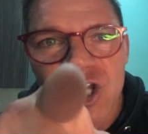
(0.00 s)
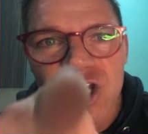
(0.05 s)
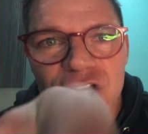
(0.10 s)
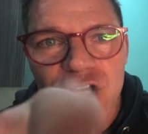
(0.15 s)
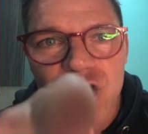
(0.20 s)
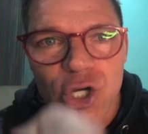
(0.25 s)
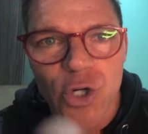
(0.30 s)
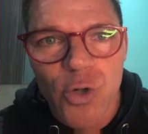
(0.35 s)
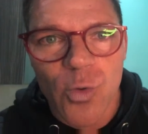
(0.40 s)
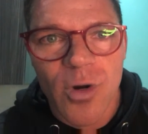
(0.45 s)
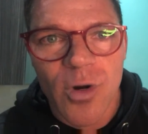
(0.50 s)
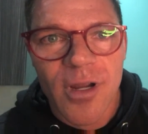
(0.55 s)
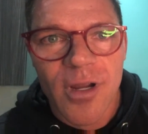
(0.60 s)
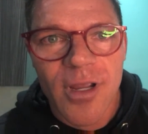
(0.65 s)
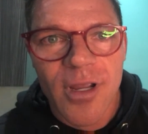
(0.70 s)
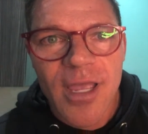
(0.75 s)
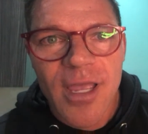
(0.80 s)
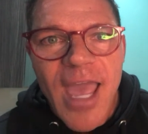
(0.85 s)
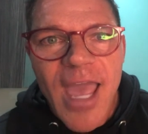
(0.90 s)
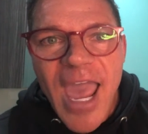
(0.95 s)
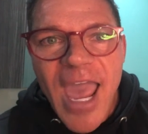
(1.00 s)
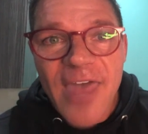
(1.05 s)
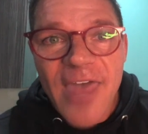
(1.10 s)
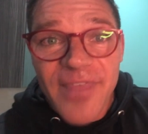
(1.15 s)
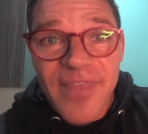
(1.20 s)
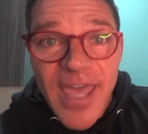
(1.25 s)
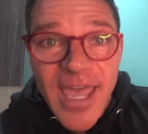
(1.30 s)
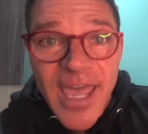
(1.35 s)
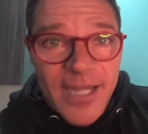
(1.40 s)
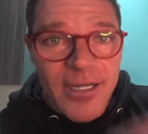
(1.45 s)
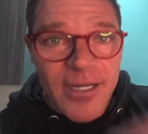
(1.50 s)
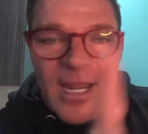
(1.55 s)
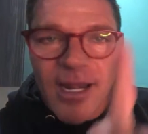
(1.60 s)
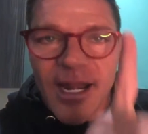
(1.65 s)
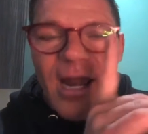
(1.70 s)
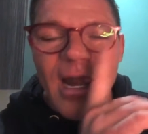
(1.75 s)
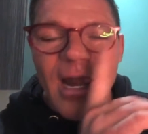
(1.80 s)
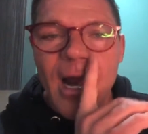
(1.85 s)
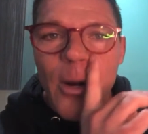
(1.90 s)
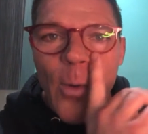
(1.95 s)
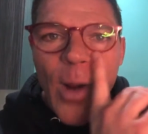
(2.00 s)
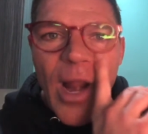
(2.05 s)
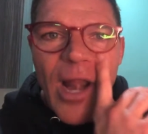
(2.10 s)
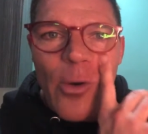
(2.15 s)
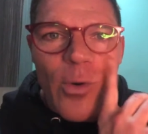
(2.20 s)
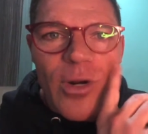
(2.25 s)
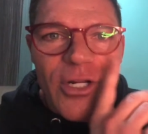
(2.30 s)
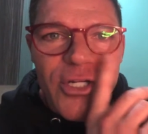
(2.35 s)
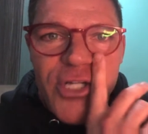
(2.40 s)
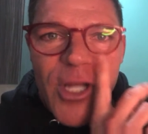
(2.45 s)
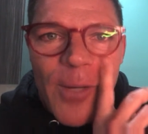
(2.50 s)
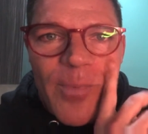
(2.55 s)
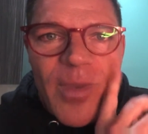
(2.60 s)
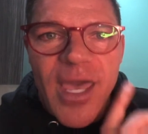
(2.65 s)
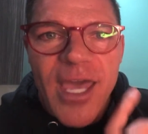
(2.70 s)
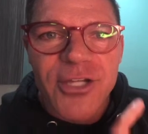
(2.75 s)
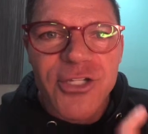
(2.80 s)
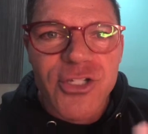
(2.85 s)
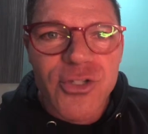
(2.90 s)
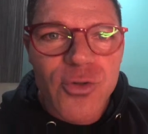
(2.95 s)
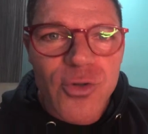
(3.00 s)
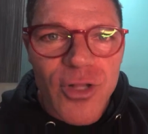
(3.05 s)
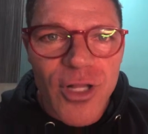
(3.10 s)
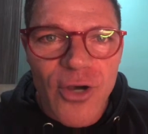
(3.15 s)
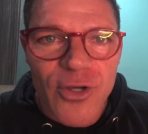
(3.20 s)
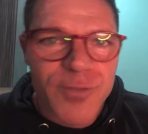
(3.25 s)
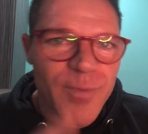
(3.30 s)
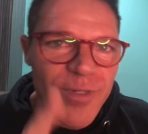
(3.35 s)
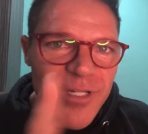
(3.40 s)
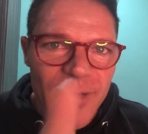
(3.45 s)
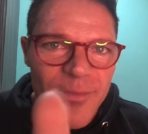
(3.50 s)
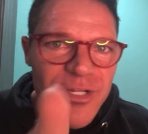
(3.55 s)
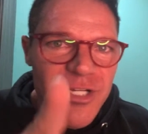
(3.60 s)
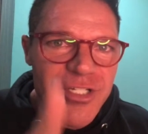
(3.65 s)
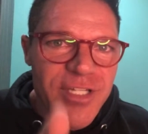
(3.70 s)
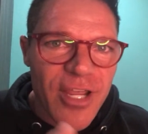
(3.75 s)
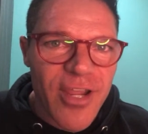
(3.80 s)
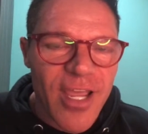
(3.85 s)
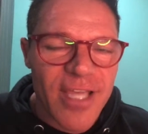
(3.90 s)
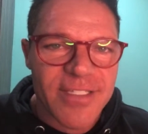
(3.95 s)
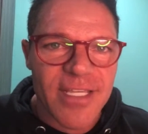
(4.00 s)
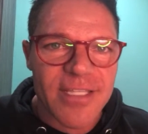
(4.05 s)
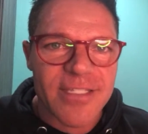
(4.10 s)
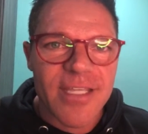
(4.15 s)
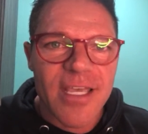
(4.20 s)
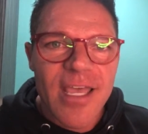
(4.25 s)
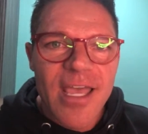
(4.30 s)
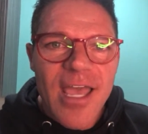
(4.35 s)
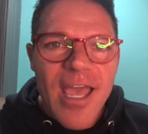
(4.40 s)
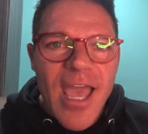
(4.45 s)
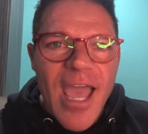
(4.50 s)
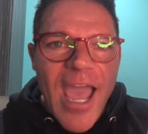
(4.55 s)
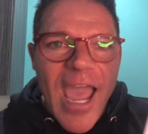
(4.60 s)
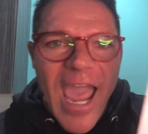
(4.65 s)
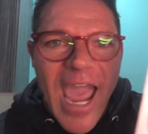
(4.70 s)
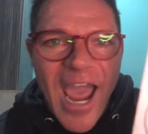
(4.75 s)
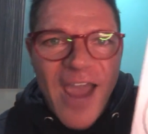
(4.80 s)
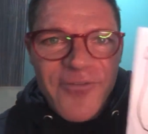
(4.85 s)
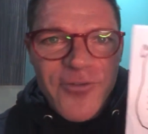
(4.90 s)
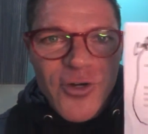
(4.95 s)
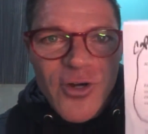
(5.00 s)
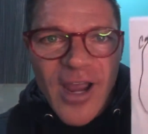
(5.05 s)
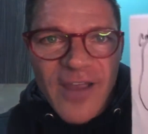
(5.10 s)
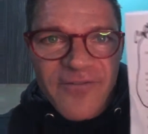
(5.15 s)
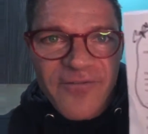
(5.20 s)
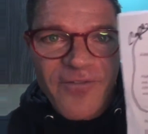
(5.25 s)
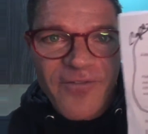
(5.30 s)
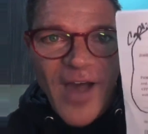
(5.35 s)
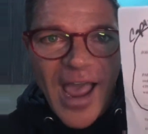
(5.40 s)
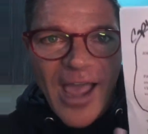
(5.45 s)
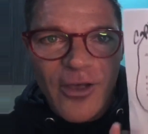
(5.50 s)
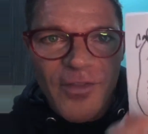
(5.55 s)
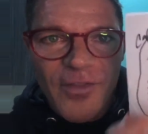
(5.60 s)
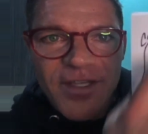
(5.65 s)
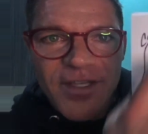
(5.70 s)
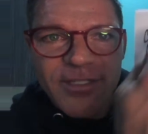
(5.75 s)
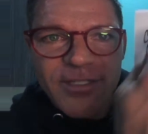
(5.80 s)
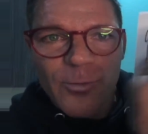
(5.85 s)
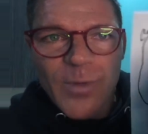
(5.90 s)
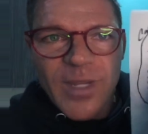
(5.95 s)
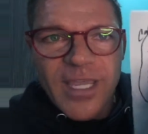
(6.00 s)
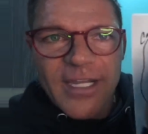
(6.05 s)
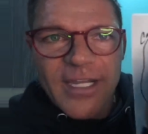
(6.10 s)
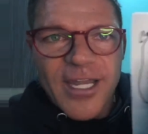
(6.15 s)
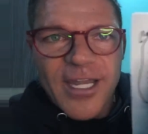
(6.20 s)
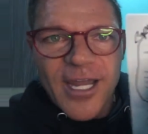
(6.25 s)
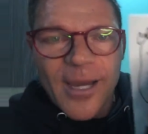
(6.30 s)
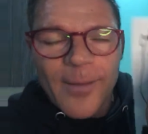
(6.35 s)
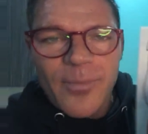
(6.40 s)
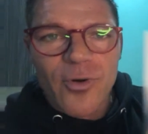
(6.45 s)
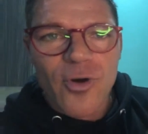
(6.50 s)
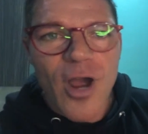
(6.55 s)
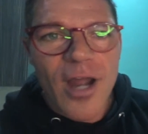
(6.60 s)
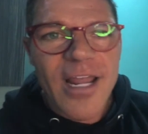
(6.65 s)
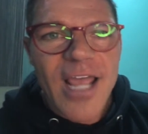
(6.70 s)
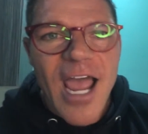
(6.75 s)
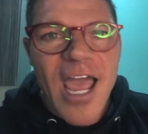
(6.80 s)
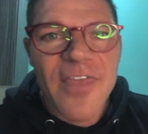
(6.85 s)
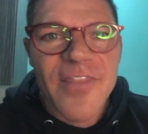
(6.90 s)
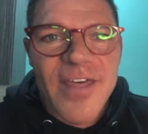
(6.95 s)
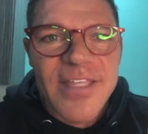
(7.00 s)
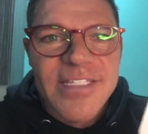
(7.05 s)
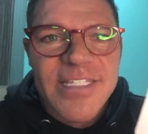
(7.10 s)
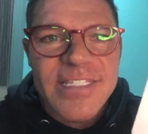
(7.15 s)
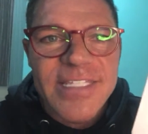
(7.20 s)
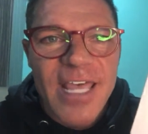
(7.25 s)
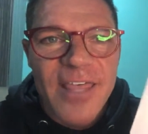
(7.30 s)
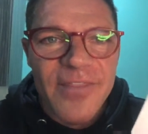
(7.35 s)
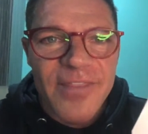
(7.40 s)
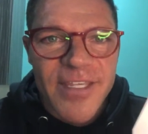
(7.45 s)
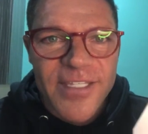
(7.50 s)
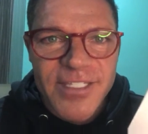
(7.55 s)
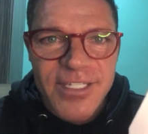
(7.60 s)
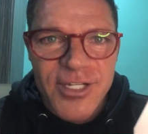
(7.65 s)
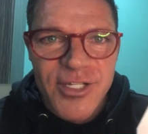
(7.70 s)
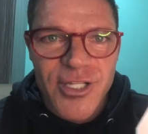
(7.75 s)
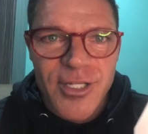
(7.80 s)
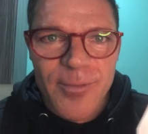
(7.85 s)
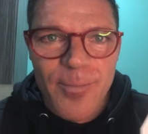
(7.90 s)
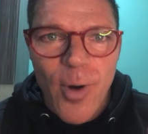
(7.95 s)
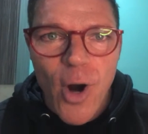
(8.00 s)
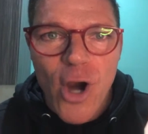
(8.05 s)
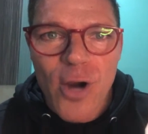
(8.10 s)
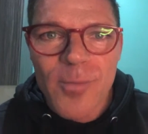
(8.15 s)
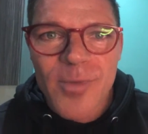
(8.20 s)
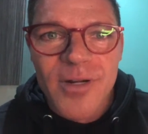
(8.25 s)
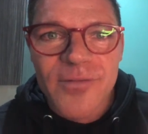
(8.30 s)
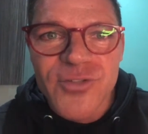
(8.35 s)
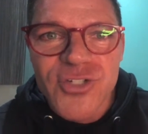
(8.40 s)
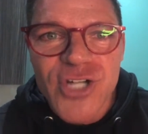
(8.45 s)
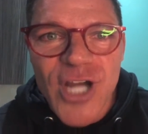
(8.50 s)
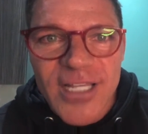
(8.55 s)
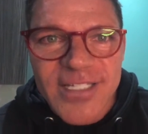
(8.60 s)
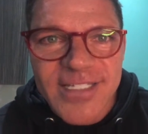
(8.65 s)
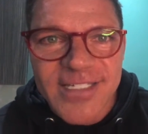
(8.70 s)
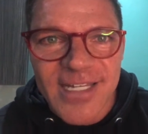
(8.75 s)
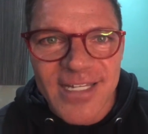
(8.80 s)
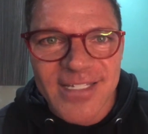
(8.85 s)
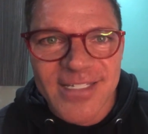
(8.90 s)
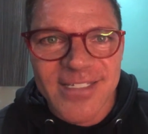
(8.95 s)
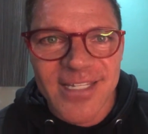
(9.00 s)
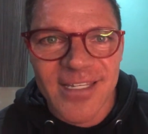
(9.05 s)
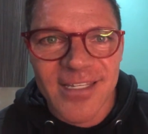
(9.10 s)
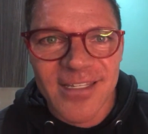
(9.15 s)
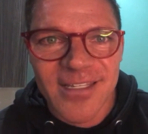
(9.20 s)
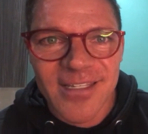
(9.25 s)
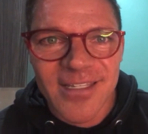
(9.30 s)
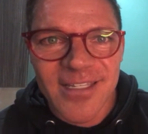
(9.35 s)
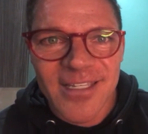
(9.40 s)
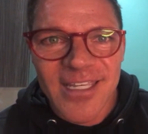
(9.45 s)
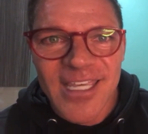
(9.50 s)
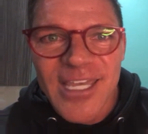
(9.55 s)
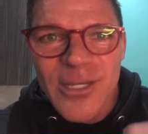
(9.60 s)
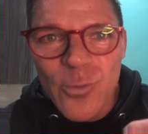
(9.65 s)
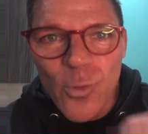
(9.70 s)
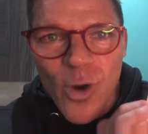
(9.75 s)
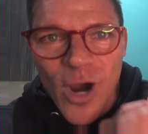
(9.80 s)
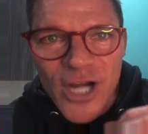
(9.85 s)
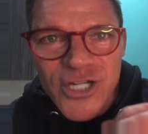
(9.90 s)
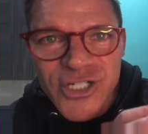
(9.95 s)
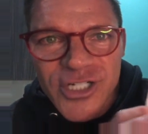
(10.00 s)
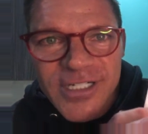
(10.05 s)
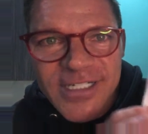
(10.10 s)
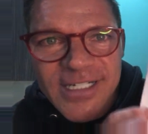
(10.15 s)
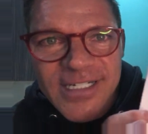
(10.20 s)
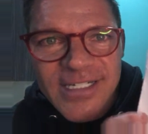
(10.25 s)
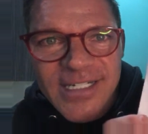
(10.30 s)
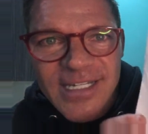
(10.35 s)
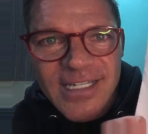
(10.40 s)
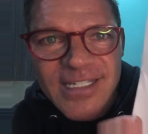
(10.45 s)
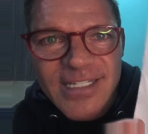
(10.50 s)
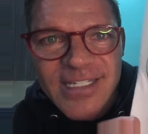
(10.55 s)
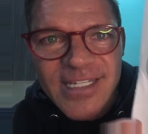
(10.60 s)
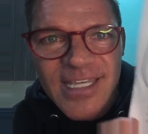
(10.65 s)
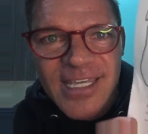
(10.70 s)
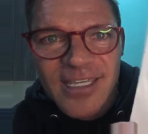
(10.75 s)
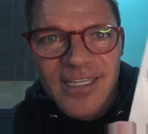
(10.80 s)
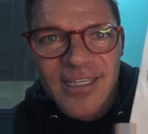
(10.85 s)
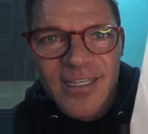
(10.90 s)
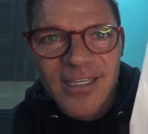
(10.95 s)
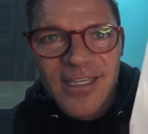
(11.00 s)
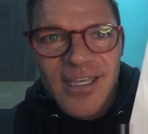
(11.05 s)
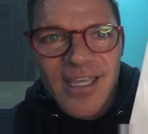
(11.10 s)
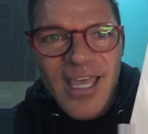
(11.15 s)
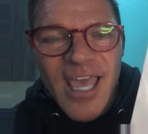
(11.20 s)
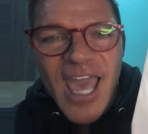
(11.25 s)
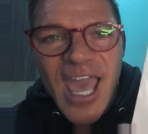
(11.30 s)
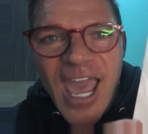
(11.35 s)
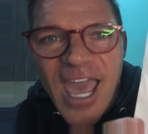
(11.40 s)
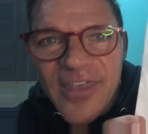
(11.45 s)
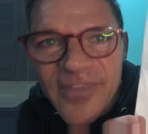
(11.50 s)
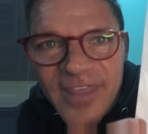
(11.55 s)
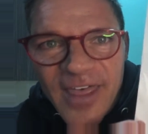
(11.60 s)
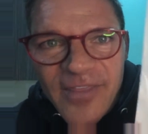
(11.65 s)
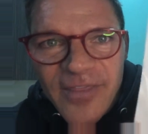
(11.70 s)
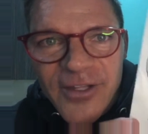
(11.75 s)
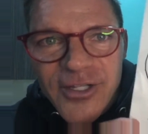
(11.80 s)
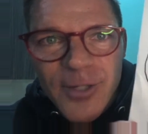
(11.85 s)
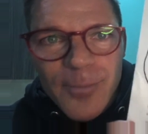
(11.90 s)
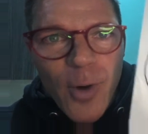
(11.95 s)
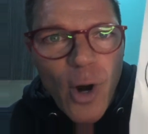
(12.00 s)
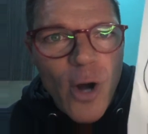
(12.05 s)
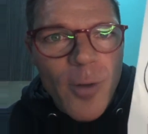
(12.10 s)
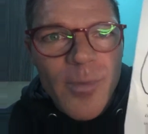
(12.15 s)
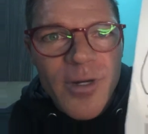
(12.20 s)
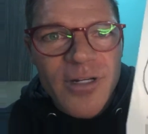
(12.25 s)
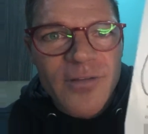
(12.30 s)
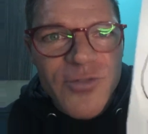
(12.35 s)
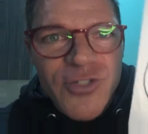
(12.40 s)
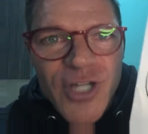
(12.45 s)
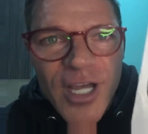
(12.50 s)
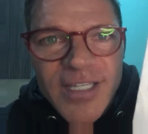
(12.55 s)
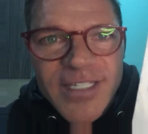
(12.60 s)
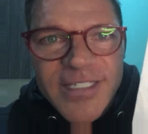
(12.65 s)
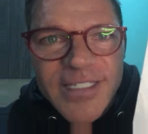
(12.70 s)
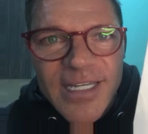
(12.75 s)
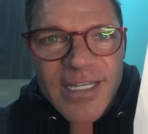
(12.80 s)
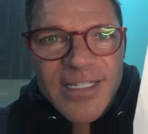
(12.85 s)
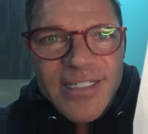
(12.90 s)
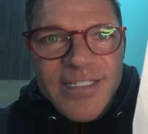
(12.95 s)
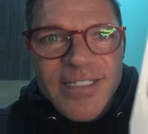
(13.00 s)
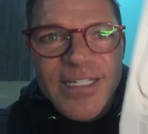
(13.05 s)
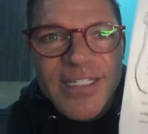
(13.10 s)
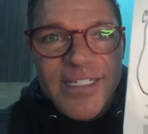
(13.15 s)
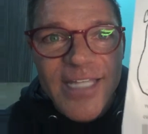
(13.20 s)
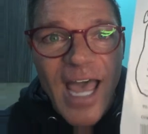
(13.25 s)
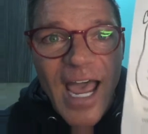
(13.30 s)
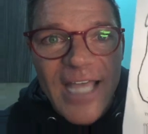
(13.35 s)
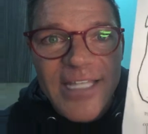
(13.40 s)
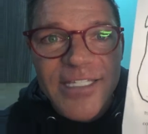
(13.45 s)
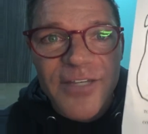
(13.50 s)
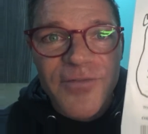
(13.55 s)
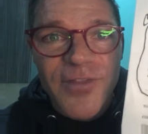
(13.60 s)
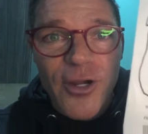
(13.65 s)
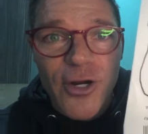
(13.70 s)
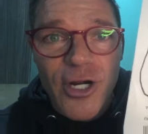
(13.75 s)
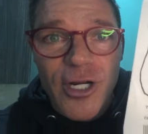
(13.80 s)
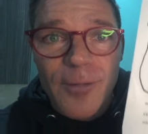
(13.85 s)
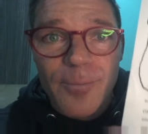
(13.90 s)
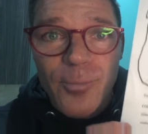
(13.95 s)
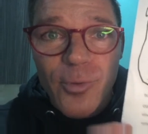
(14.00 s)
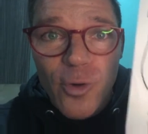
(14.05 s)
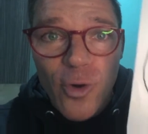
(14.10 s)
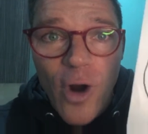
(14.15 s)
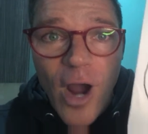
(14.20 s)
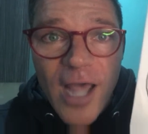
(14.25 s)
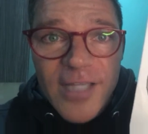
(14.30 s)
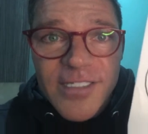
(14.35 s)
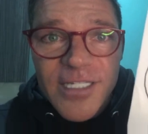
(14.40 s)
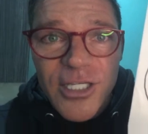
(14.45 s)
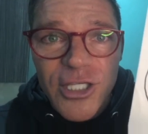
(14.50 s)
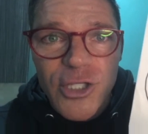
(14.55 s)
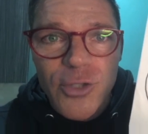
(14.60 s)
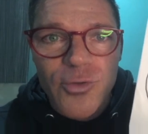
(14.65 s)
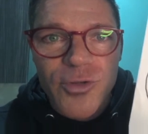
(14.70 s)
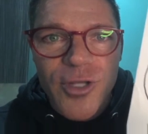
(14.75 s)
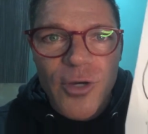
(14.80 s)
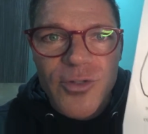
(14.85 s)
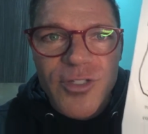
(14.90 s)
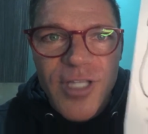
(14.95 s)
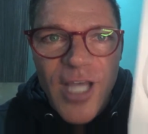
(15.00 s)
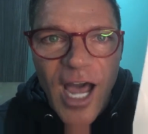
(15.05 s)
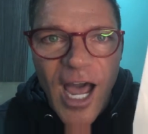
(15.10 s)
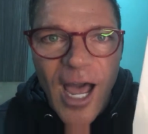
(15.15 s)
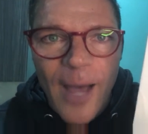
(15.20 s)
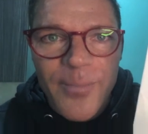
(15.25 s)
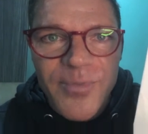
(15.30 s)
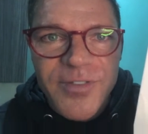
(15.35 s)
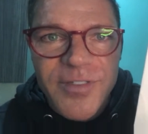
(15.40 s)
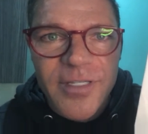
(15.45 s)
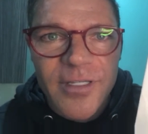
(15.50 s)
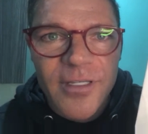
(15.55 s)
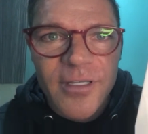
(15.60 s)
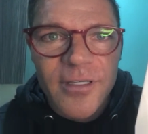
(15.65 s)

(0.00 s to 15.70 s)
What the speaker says: you. And then, and I don't want to jump ahead too close, but let me just tell you guys this. After I file this and we get a number on it, I then send this to the Department of Justice in Washington, D.C. And then the Department of Justice decides if they're going to prosecute those cops